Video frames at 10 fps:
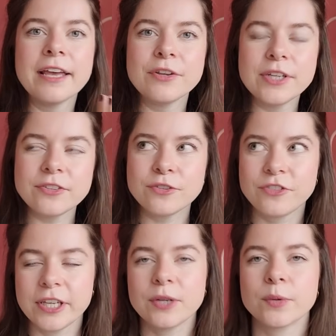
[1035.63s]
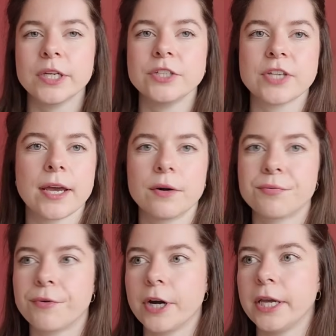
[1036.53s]
You need to decrease
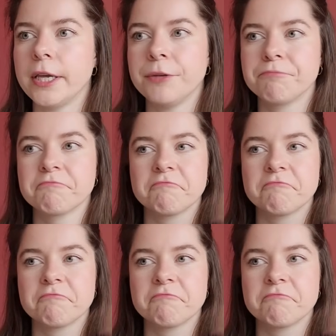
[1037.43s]
every